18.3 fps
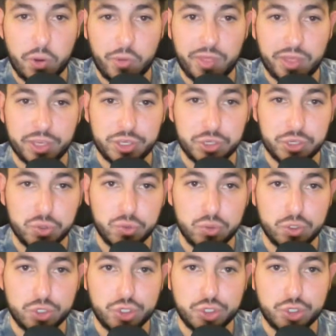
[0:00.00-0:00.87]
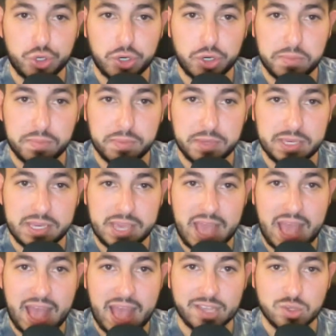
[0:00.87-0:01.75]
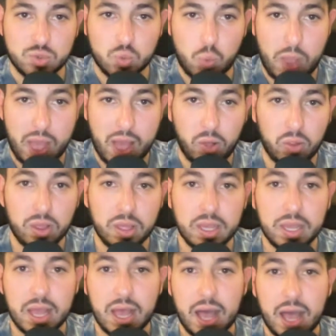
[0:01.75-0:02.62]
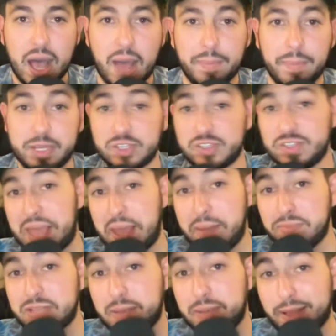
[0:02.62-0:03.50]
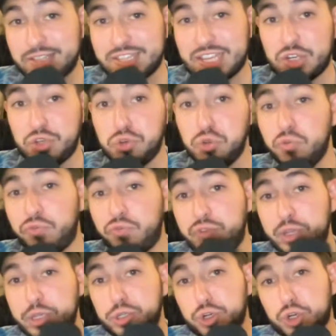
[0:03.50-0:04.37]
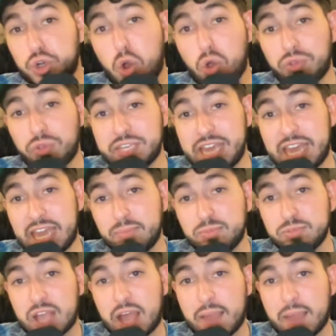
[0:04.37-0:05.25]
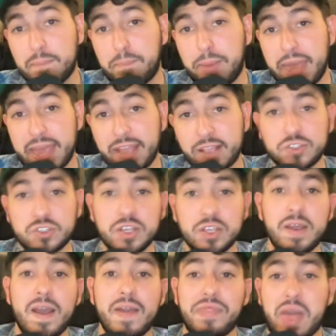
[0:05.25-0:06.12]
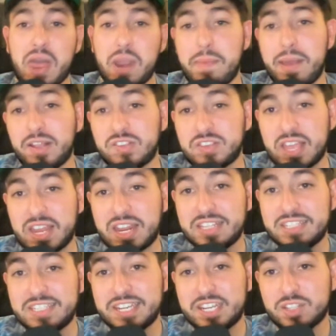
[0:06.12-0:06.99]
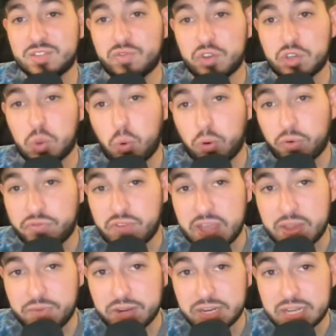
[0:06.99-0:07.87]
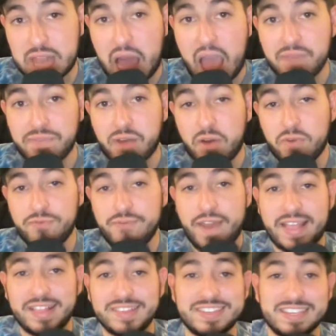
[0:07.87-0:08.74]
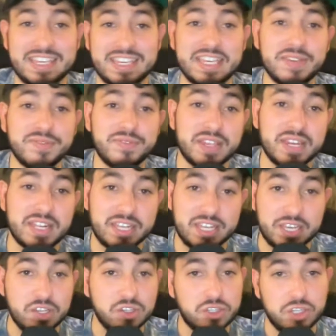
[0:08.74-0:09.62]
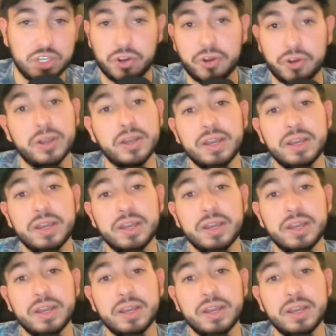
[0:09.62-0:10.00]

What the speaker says: that you should be as well, because Game Time has a new feature called Game Time Picks that makes getting tickets for your favorite live events even easier.